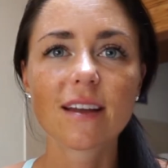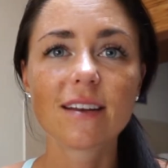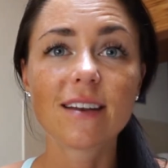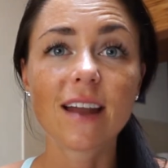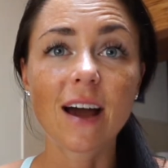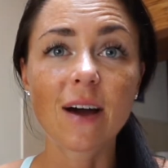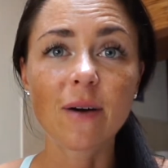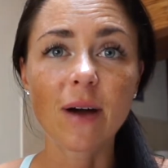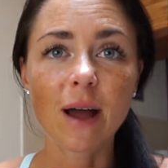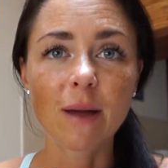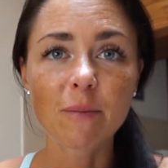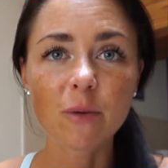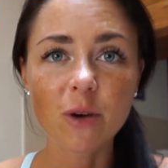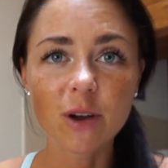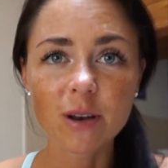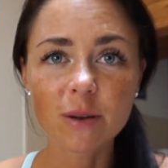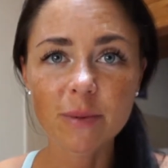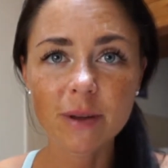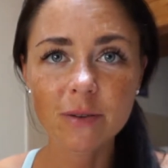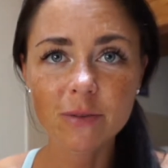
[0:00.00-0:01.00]
Now, I'm
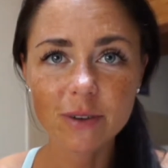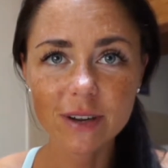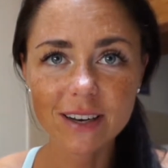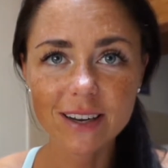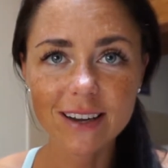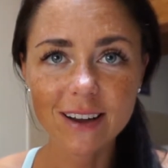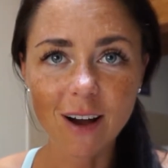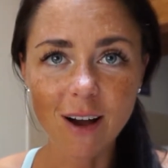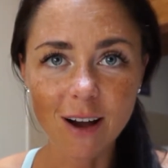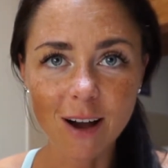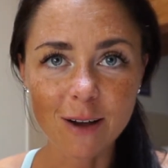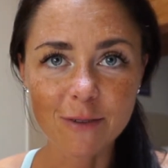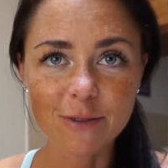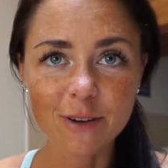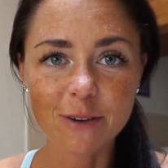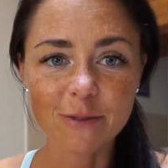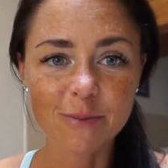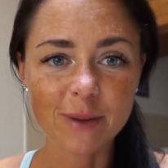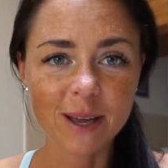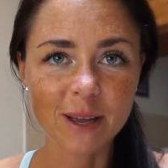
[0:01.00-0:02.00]
going to be reading
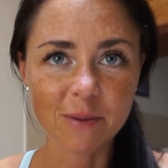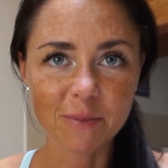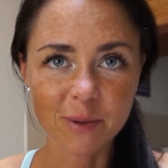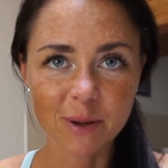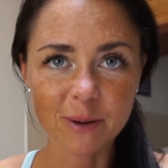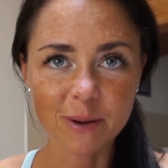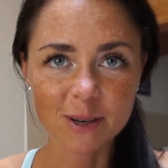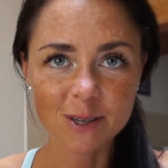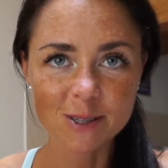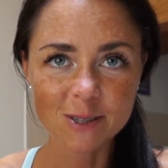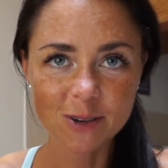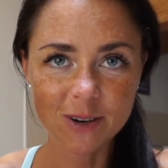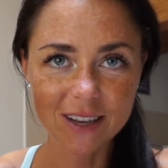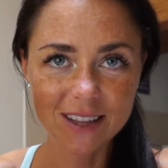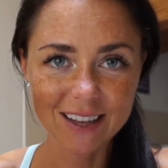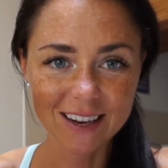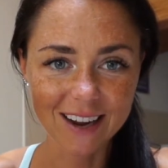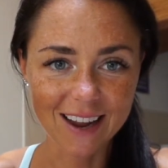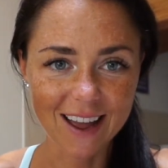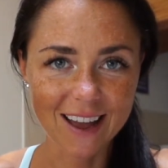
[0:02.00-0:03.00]
off of my computer
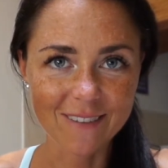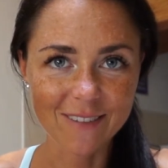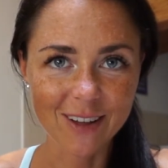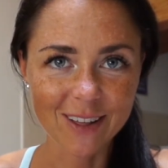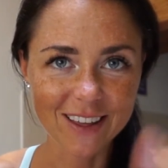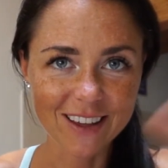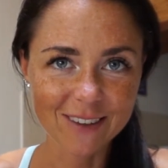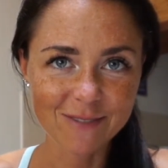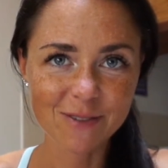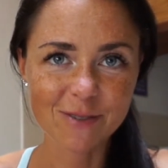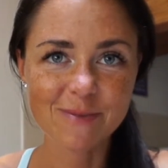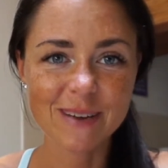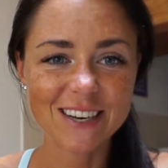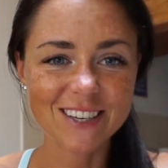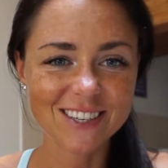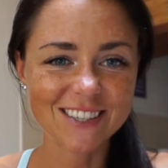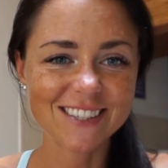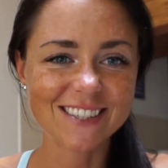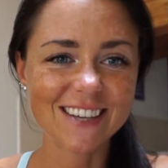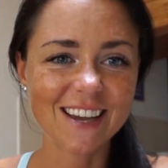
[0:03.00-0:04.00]
screen that I have all the
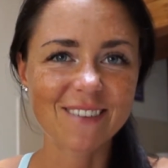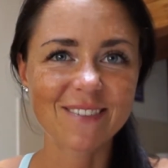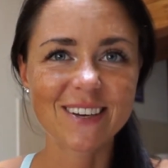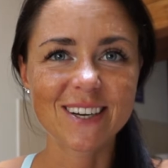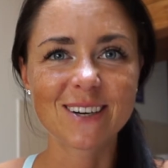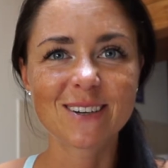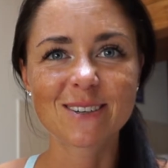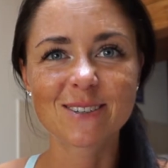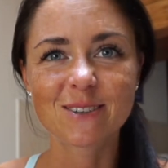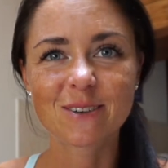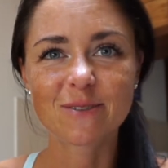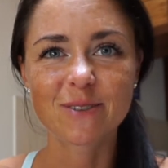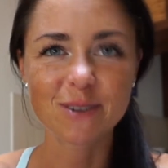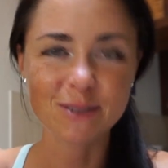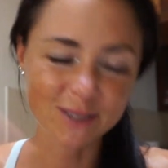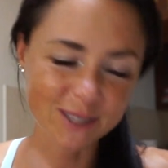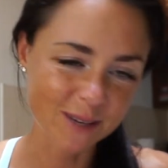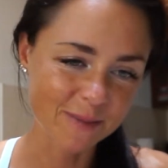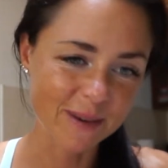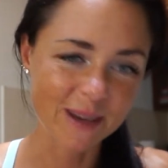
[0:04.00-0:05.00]
information saved here, so if
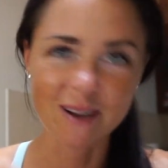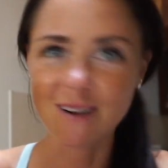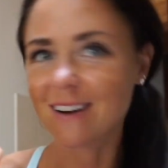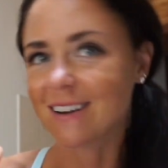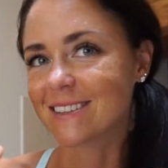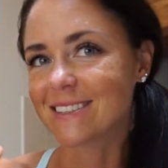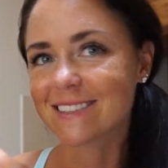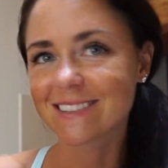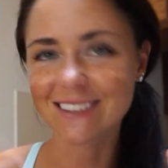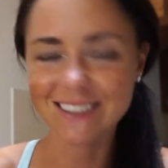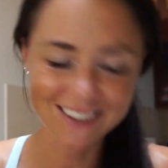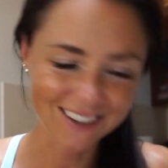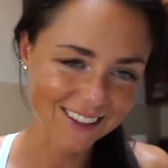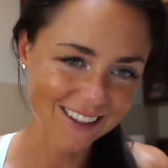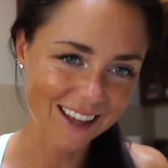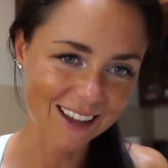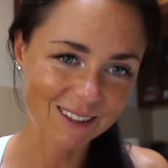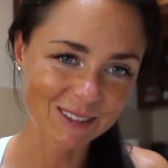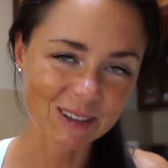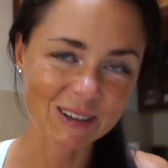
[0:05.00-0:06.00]
you see me constantly
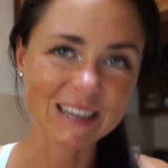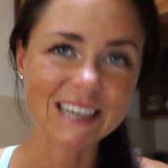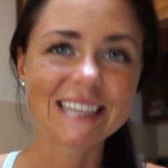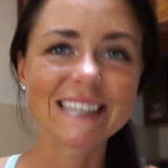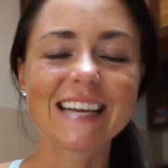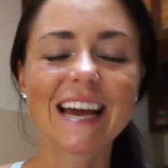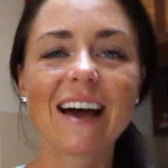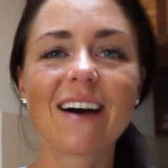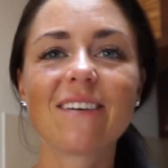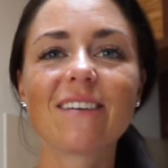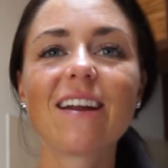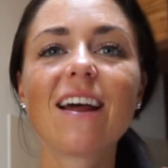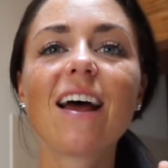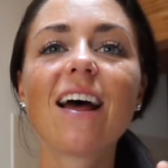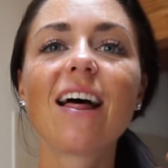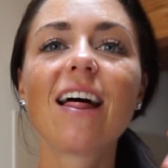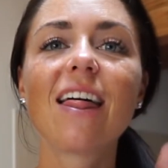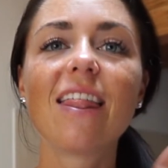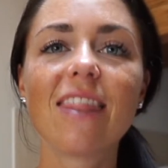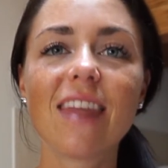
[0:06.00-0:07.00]
like looking down,
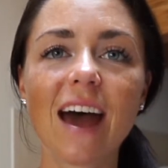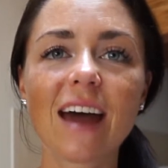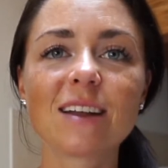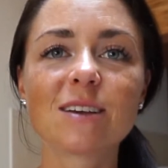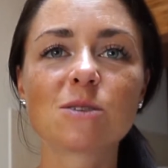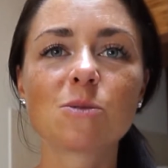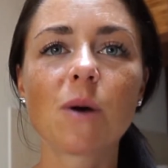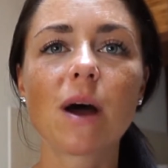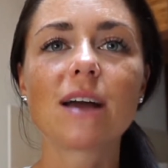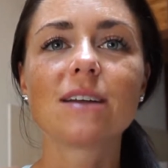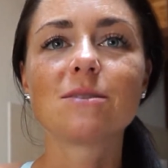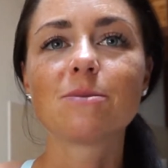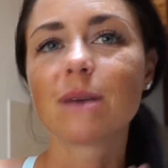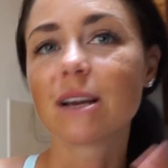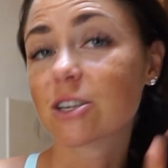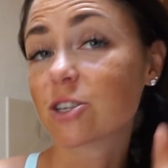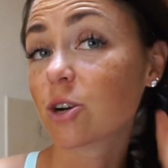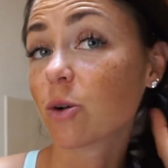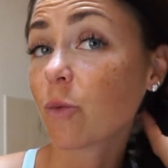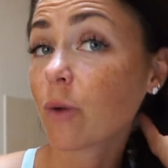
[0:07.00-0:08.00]
that is why to
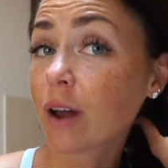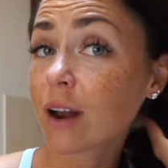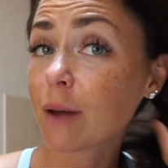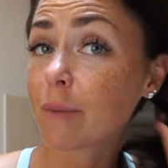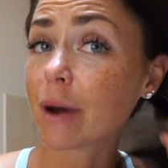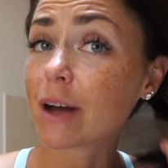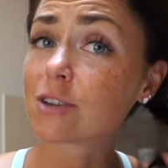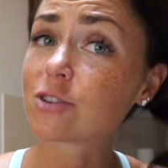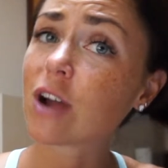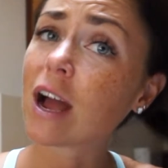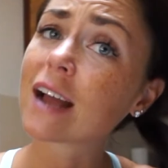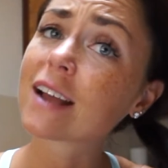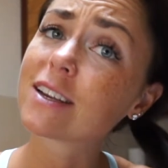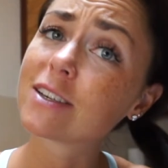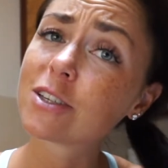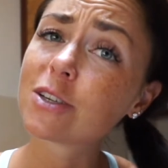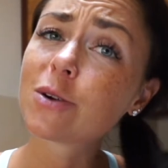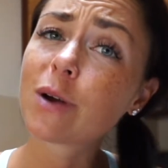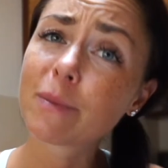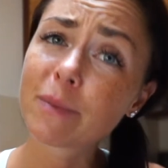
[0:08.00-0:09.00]
make sure one, I'm on track,
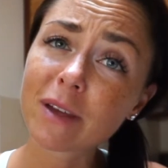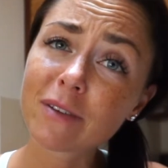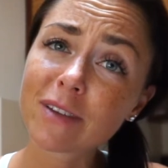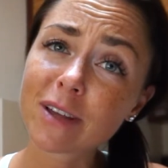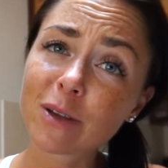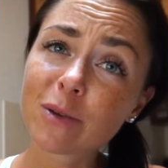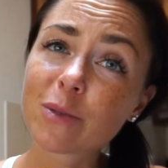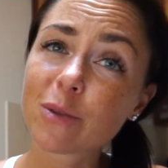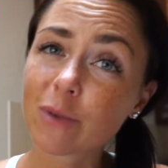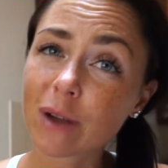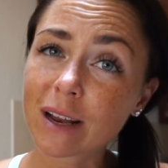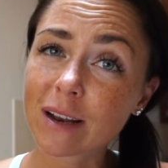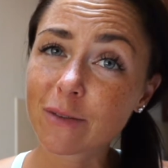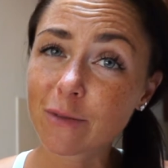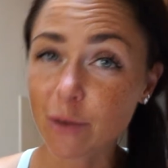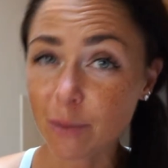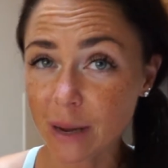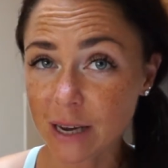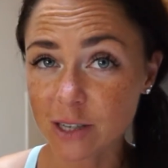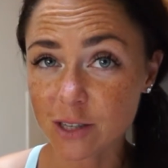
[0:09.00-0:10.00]
and two, I'm giving you the right
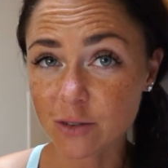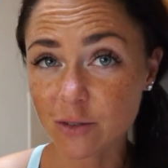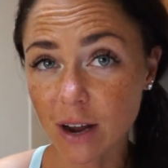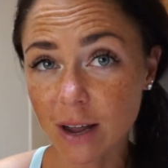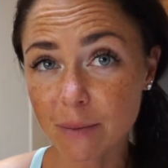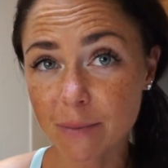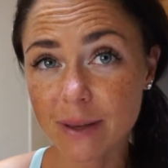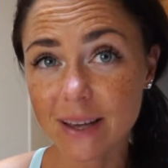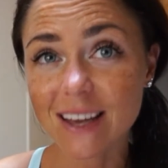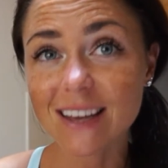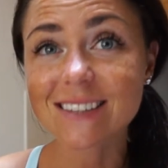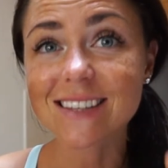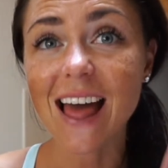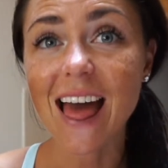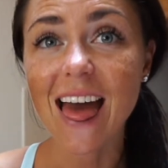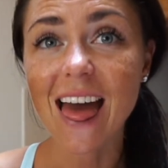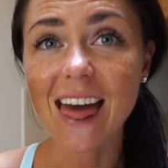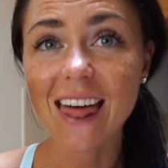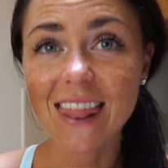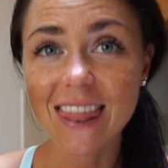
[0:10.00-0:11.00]
information, right? Because
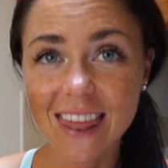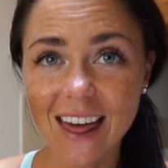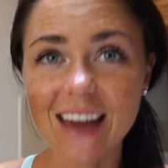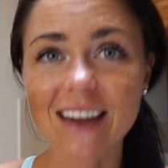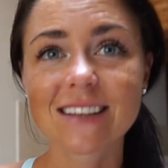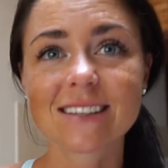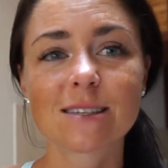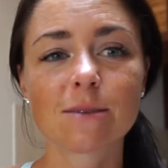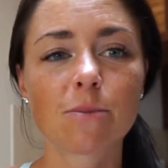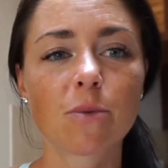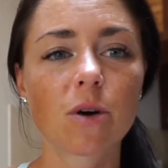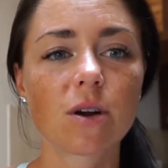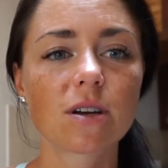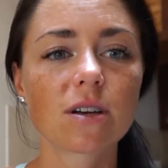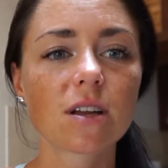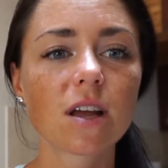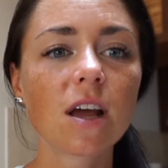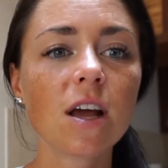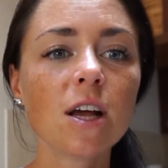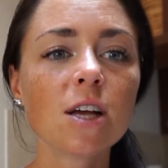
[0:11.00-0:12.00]
that is important.